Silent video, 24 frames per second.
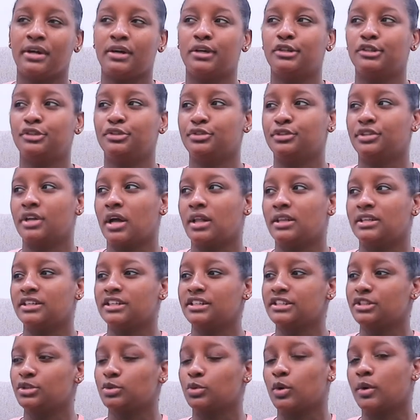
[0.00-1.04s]
a hundred
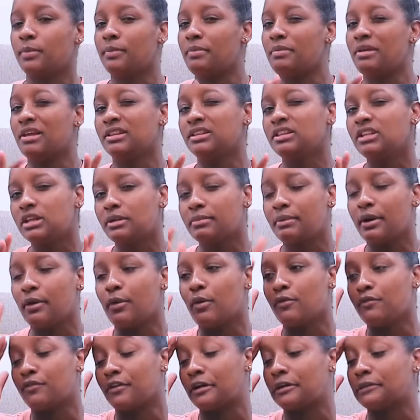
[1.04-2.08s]
dollars or maybe a little bit
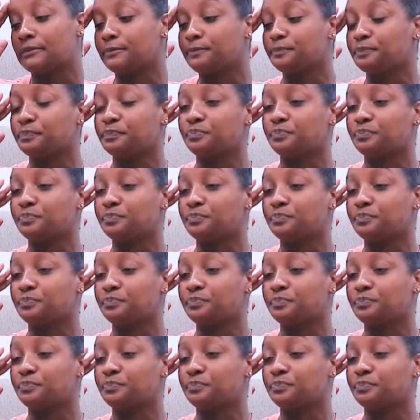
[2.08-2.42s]
over,